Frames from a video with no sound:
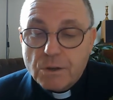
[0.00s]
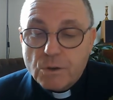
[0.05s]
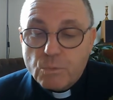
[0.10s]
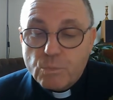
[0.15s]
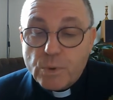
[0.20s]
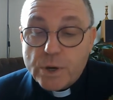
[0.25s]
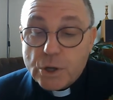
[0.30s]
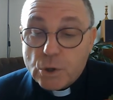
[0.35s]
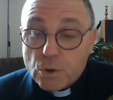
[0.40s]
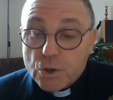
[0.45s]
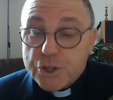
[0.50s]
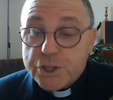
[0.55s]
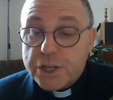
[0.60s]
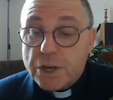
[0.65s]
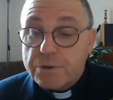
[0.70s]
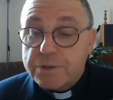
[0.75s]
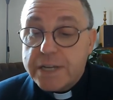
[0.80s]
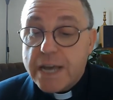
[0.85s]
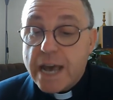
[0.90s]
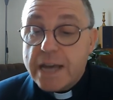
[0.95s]
We also
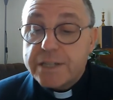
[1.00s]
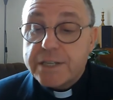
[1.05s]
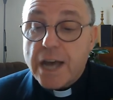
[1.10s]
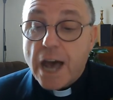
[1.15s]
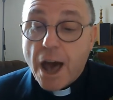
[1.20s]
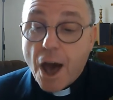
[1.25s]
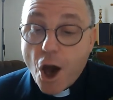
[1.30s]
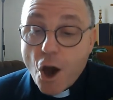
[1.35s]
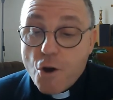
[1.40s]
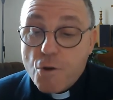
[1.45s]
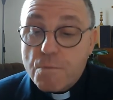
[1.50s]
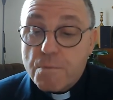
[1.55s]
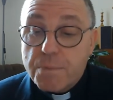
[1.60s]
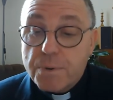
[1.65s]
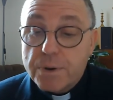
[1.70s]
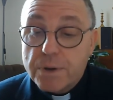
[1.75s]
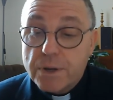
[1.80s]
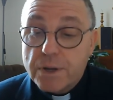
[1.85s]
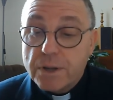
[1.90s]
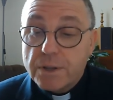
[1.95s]
dare to hope
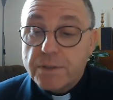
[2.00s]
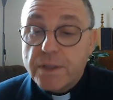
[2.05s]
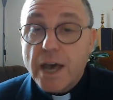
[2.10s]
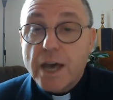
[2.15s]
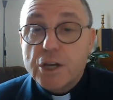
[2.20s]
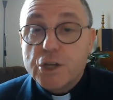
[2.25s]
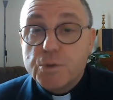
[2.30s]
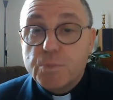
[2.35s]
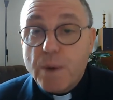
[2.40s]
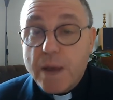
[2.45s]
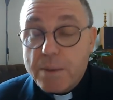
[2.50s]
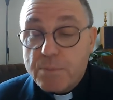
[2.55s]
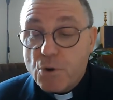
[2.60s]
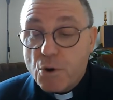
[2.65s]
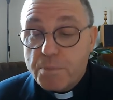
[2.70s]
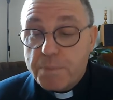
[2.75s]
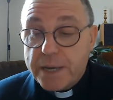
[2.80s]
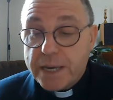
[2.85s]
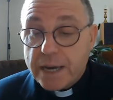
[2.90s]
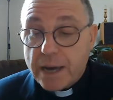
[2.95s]
that we will
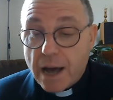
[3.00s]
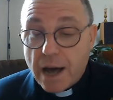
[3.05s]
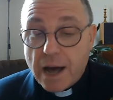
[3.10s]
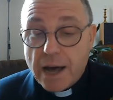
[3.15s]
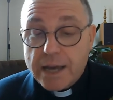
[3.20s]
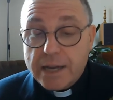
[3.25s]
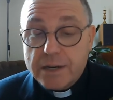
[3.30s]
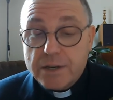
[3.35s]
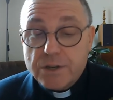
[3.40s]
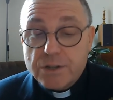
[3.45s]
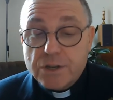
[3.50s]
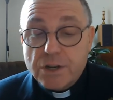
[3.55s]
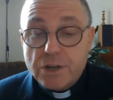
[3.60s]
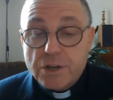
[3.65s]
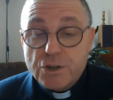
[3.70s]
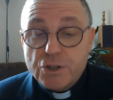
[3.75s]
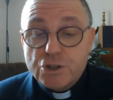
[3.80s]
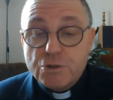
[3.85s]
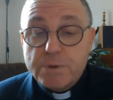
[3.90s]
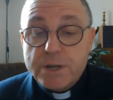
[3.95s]
be kind
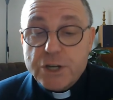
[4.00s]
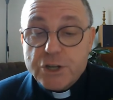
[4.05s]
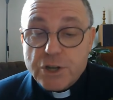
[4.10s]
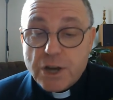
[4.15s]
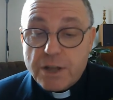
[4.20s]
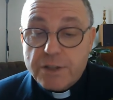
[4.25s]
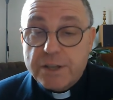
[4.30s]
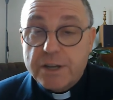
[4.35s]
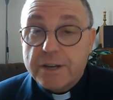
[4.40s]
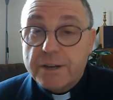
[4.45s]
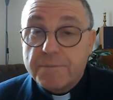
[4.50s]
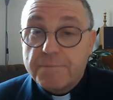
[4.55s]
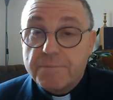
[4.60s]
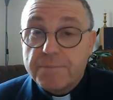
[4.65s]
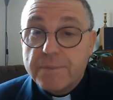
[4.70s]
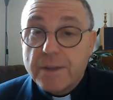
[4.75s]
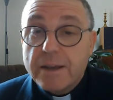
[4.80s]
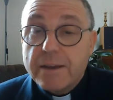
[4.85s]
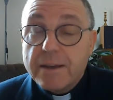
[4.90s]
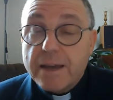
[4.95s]
to each other,
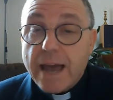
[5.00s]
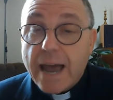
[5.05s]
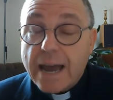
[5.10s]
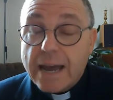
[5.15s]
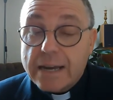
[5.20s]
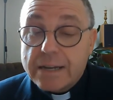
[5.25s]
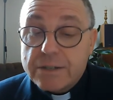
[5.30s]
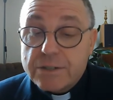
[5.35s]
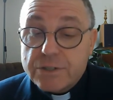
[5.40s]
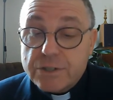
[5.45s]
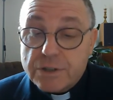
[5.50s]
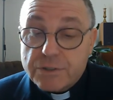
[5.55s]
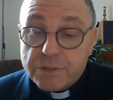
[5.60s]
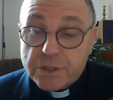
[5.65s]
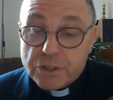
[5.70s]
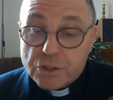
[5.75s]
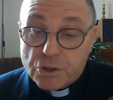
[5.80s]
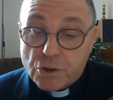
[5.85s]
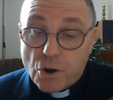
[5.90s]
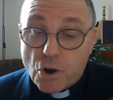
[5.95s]
and
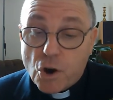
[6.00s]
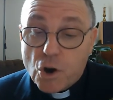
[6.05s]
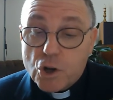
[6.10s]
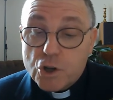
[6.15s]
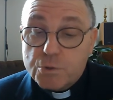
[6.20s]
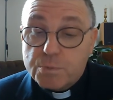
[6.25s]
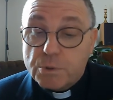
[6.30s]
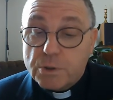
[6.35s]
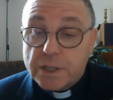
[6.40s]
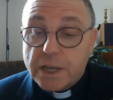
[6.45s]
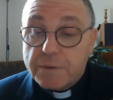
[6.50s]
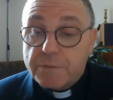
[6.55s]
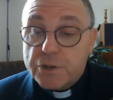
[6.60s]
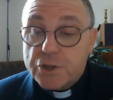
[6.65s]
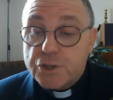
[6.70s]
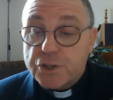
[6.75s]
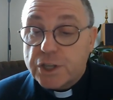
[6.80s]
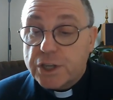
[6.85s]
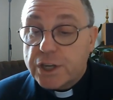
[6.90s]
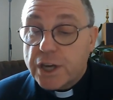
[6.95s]
that God will give
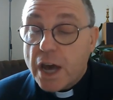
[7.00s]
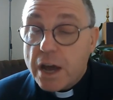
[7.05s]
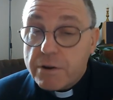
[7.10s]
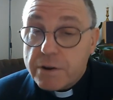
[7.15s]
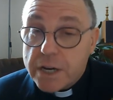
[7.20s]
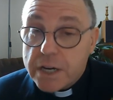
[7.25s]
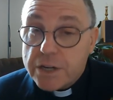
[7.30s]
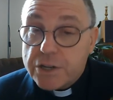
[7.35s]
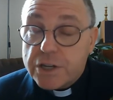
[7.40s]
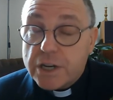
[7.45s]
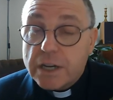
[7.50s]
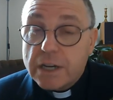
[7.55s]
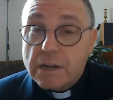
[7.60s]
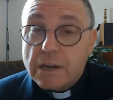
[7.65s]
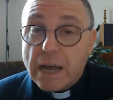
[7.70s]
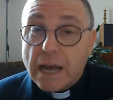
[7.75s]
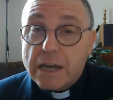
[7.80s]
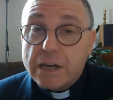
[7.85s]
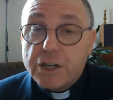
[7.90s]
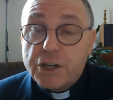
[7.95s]
us the courage
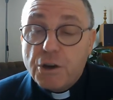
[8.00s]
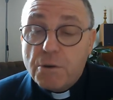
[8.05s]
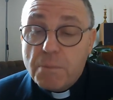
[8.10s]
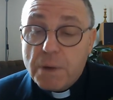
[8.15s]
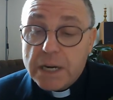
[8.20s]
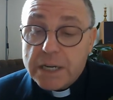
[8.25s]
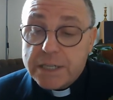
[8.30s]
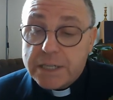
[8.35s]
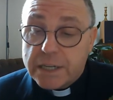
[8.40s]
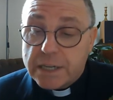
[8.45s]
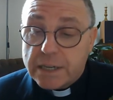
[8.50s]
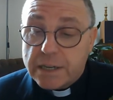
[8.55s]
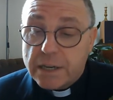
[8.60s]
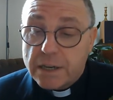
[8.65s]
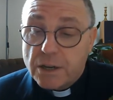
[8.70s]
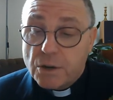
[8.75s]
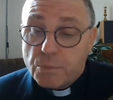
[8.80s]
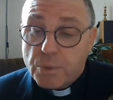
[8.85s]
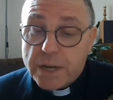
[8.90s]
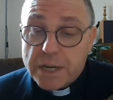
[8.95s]
and humility we